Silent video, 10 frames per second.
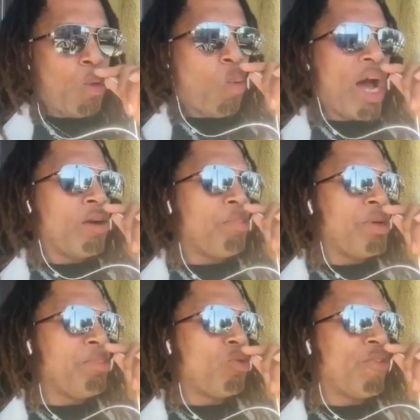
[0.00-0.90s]
Why are
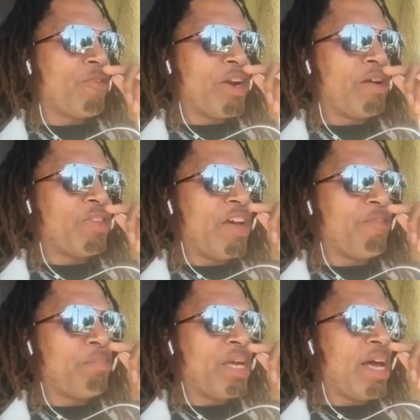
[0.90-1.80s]
people afraid of the
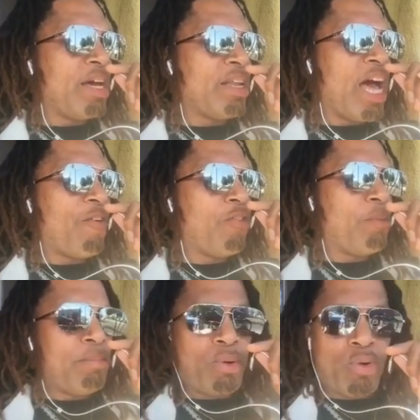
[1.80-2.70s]
FBI, the
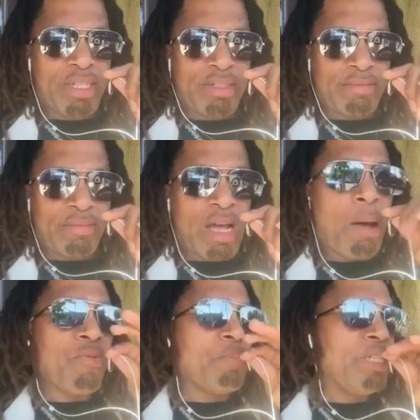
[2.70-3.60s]
alphabet boys? I'm
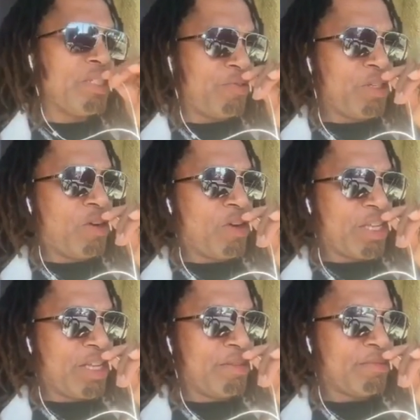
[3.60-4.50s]
going to repeat this for y'all
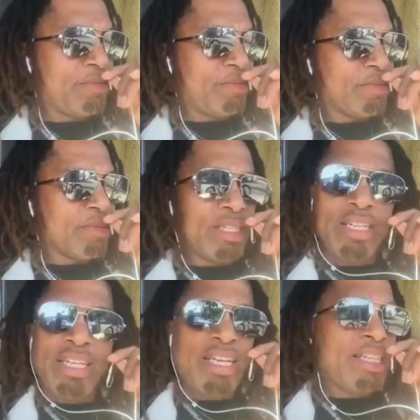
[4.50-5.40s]
again.
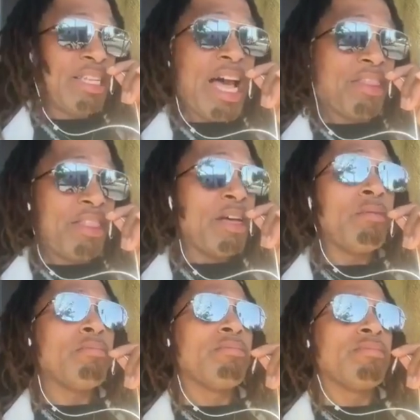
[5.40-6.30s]
It's not
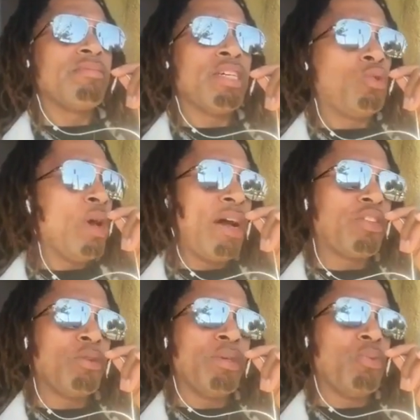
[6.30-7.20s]
them that you have
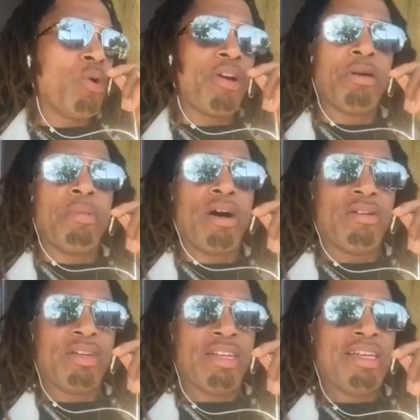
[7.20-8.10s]
to be worried about.
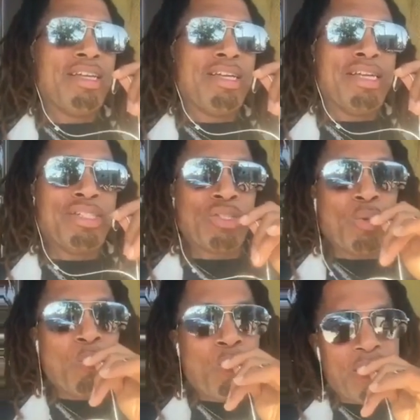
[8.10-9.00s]
It's the
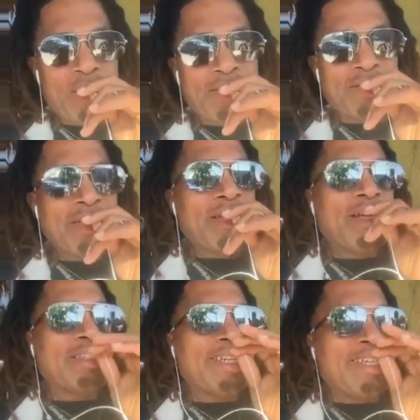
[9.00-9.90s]
one,
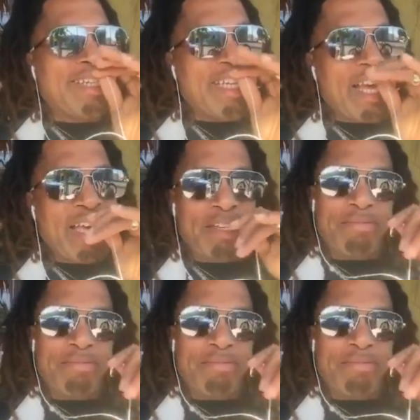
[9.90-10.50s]
the DA.